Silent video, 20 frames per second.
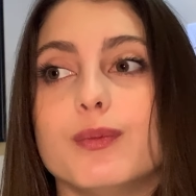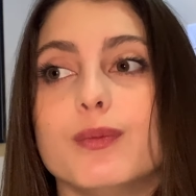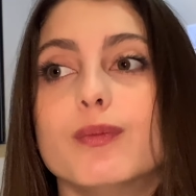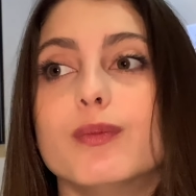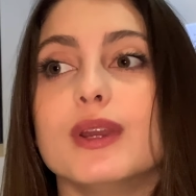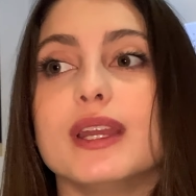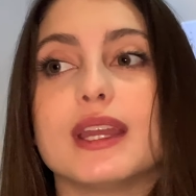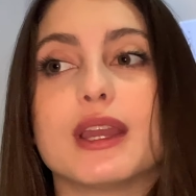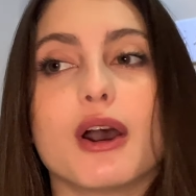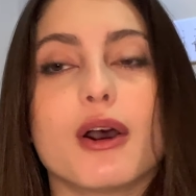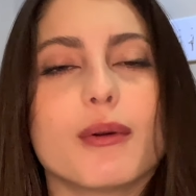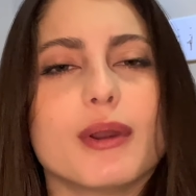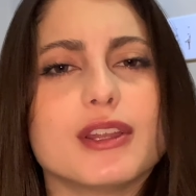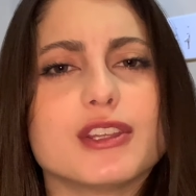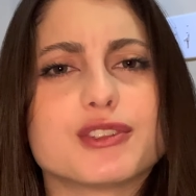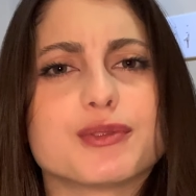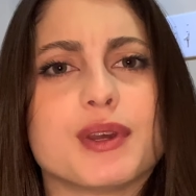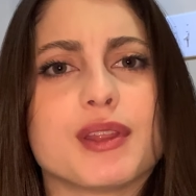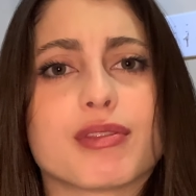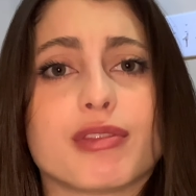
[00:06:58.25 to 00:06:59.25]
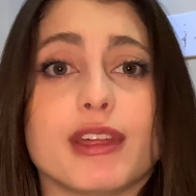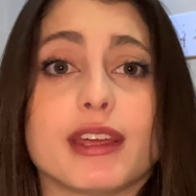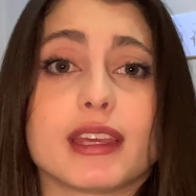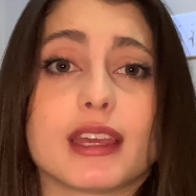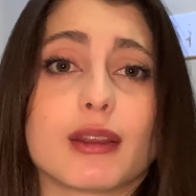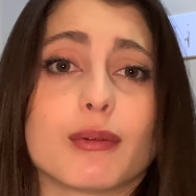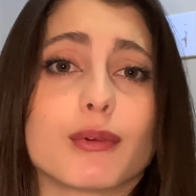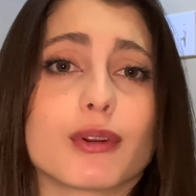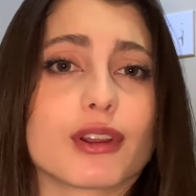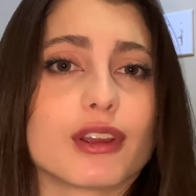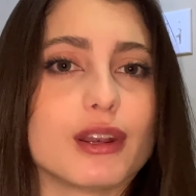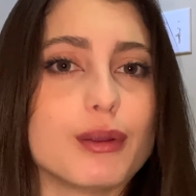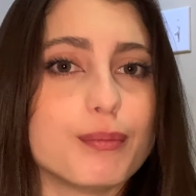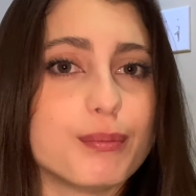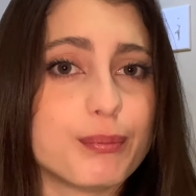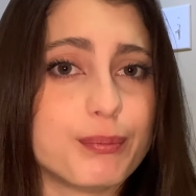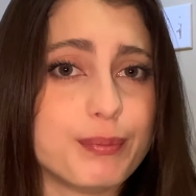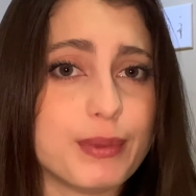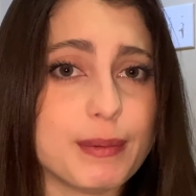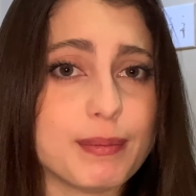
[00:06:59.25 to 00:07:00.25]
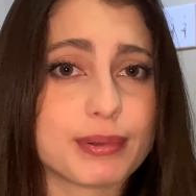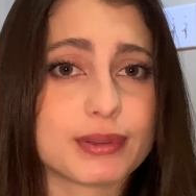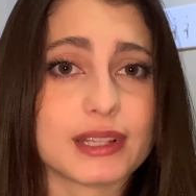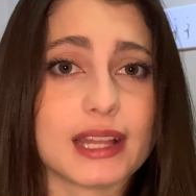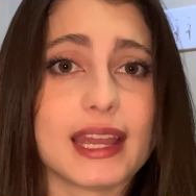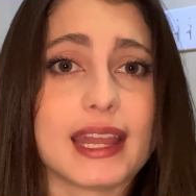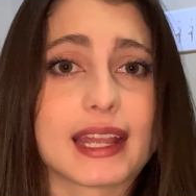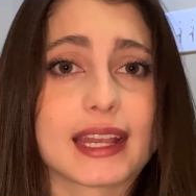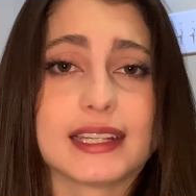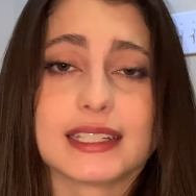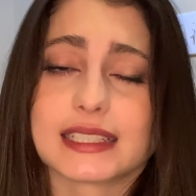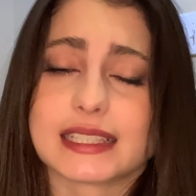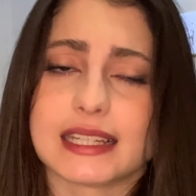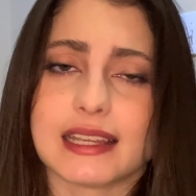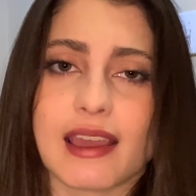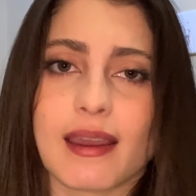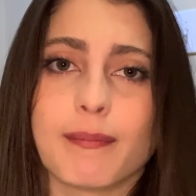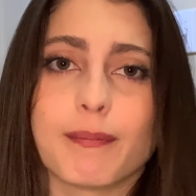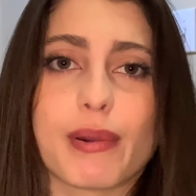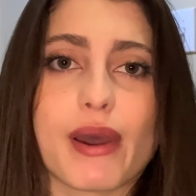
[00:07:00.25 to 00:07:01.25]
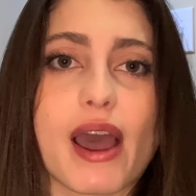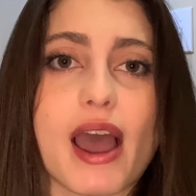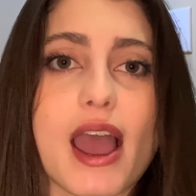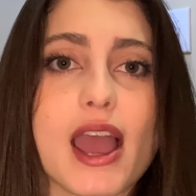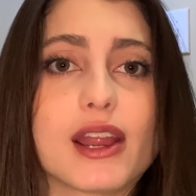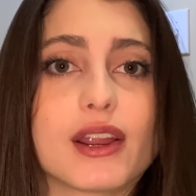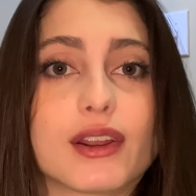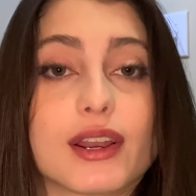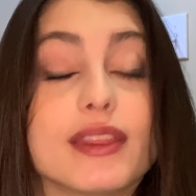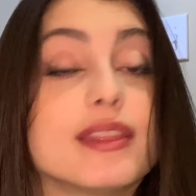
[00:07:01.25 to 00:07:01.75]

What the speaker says: we go into it thinking we're going to be playing as the Empire,